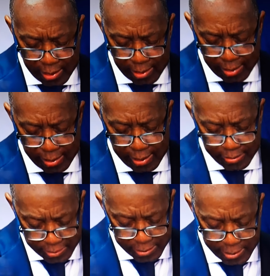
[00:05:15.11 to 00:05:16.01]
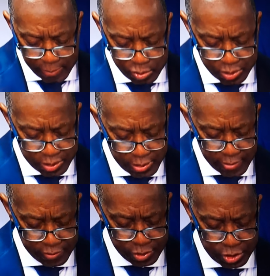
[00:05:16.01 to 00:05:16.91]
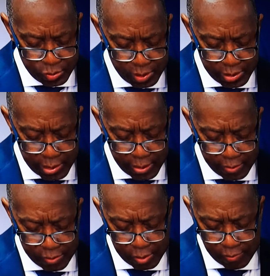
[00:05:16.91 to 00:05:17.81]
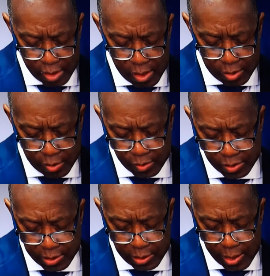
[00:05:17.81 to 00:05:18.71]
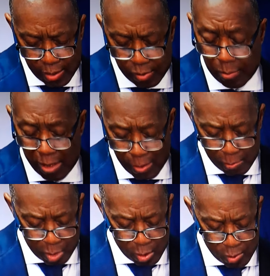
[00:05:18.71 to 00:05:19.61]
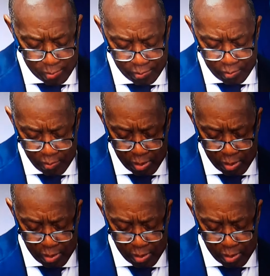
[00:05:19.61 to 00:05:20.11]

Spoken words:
as a team to discuss the shooting death of Kirshner Kyrie Ball,